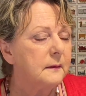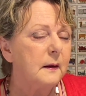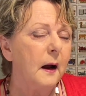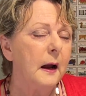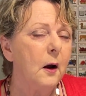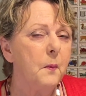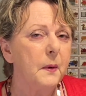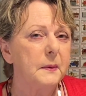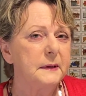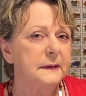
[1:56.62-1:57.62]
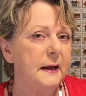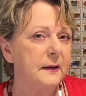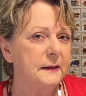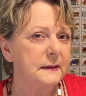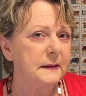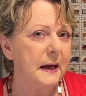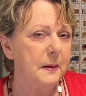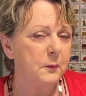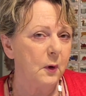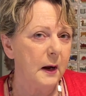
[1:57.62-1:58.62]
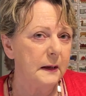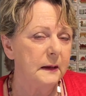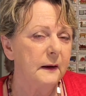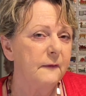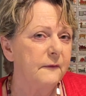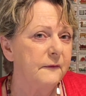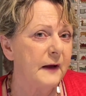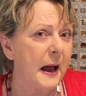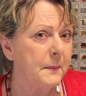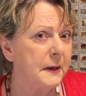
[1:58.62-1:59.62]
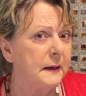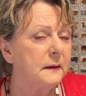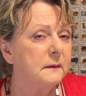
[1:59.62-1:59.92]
I hope I'm going to say this name right. Vabi.